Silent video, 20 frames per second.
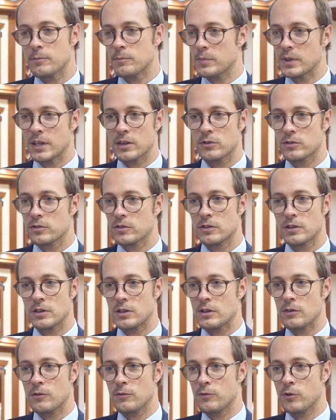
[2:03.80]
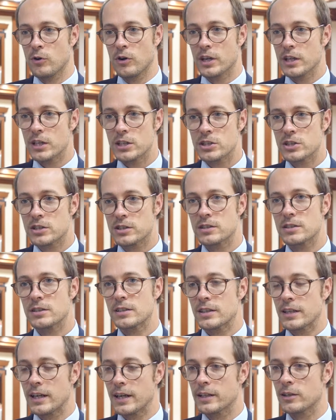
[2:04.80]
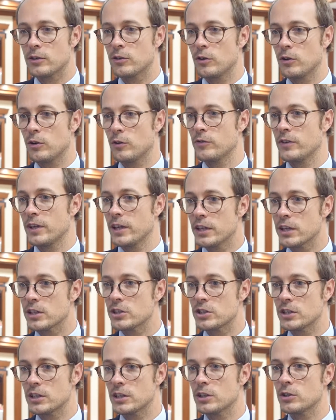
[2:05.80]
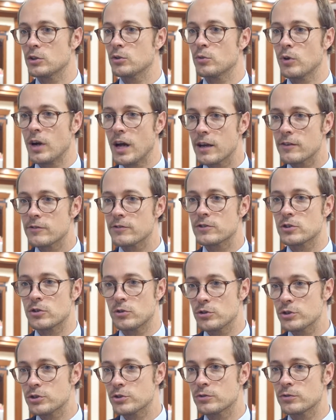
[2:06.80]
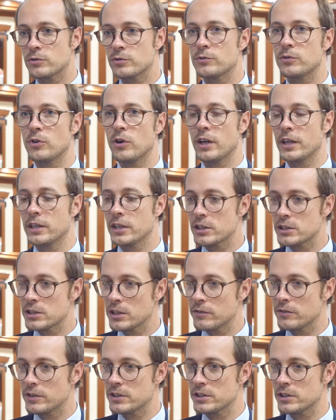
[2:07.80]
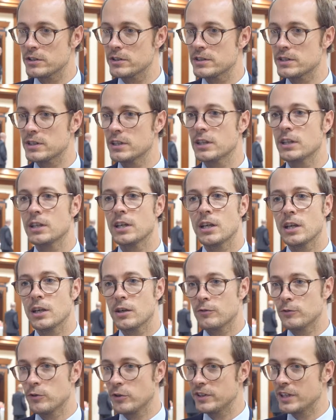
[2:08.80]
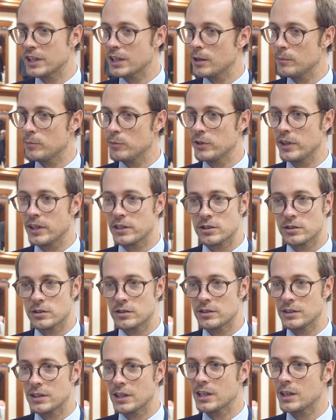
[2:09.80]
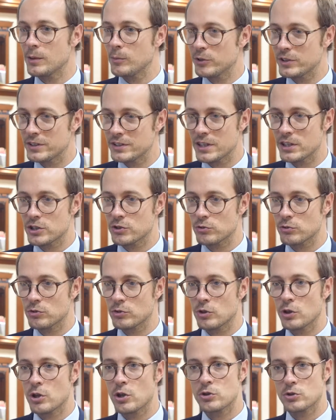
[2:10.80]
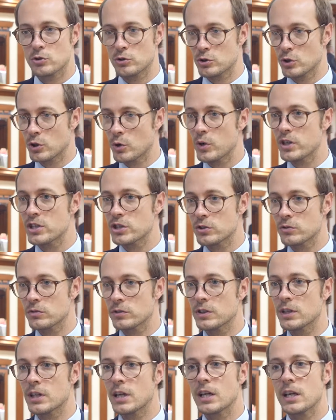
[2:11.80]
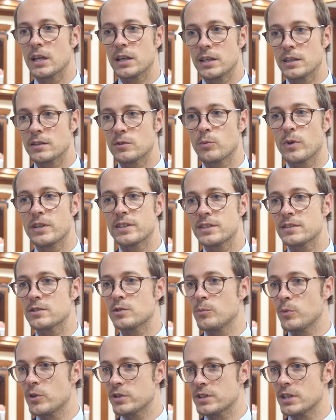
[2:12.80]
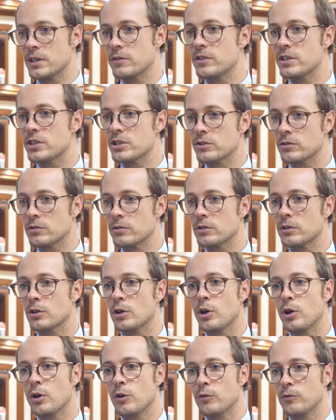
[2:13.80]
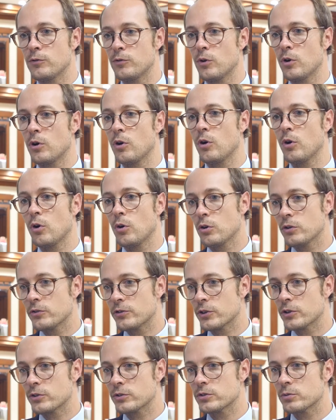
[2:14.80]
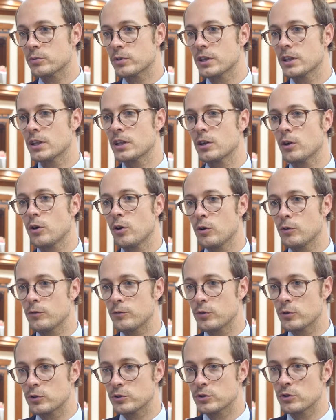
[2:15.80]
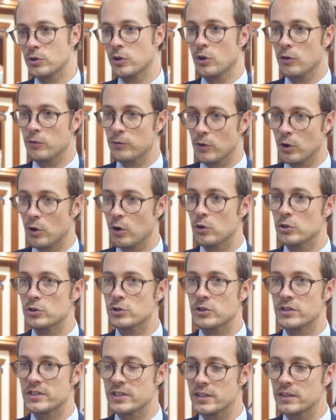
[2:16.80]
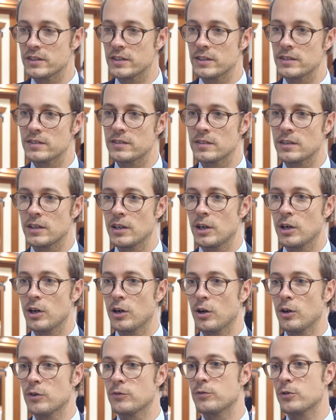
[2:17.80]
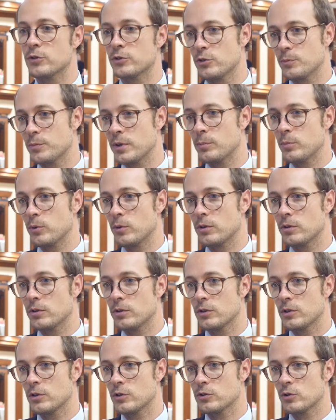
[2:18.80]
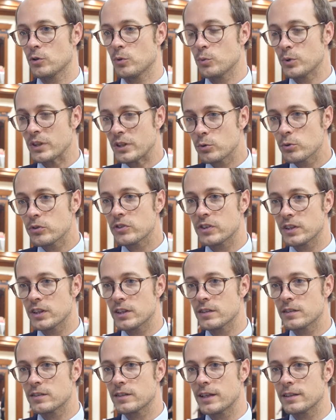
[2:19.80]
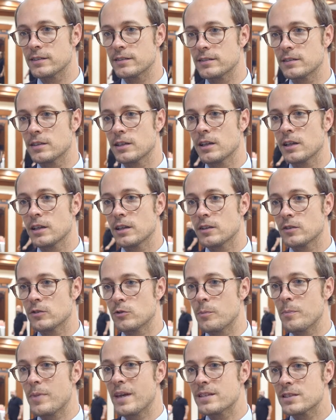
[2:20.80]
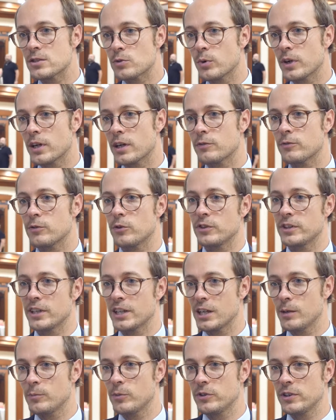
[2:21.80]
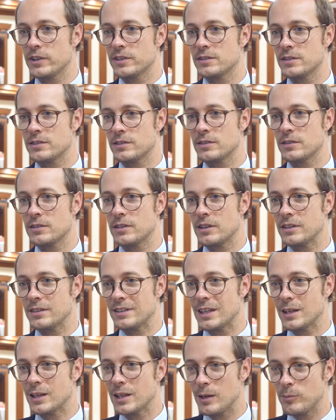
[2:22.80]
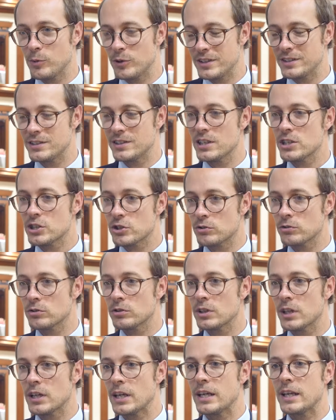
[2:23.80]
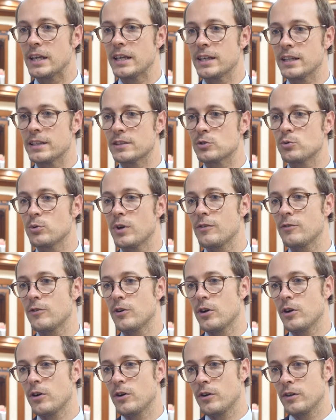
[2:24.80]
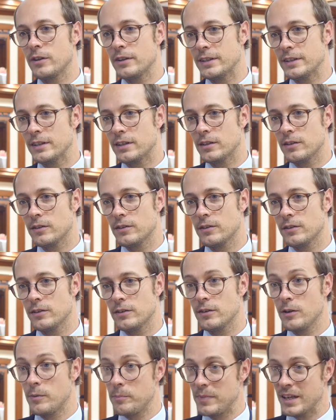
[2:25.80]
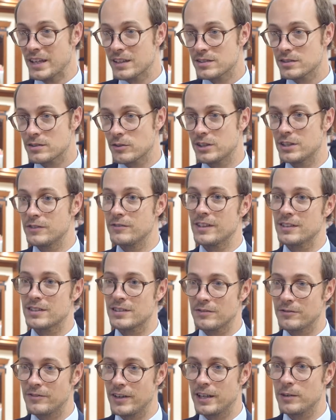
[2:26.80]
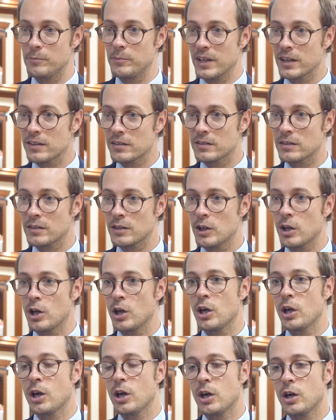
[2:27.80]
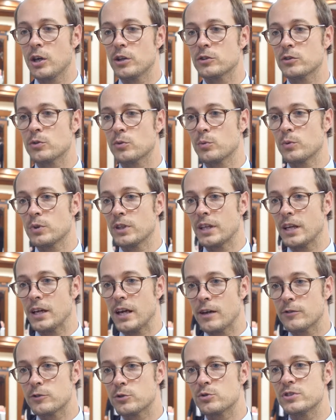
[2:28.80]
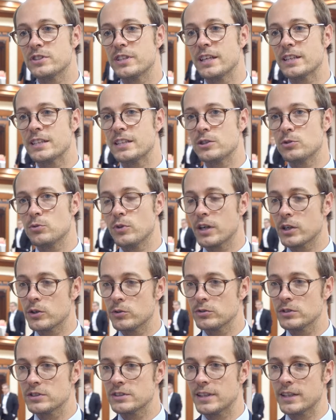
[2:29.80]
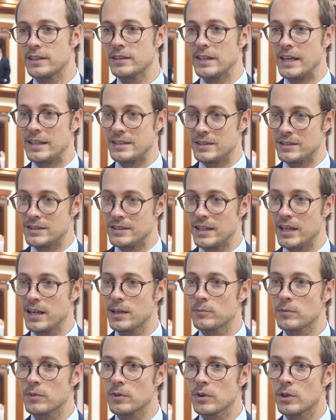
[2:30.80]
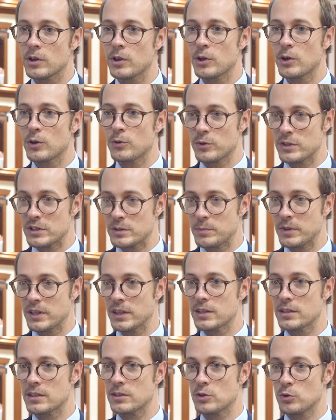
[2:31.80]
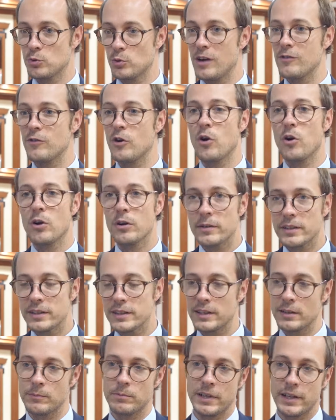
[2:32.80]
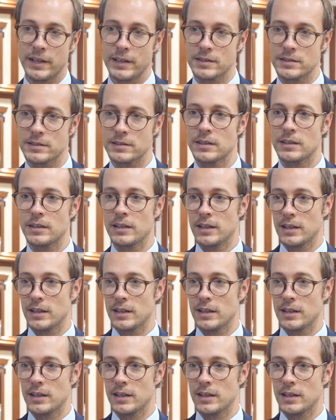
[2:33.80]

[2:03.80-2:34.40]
Because for each kind of energy, you have solution for energy efficiency, for decarbonization. So the question is, what is the most efficient for all the country, or for the cities, and for the people? So we do think that the best way for decarbonization is to have a mix, a diversified mix, and we have to take into account that at the time we speak, you have already in place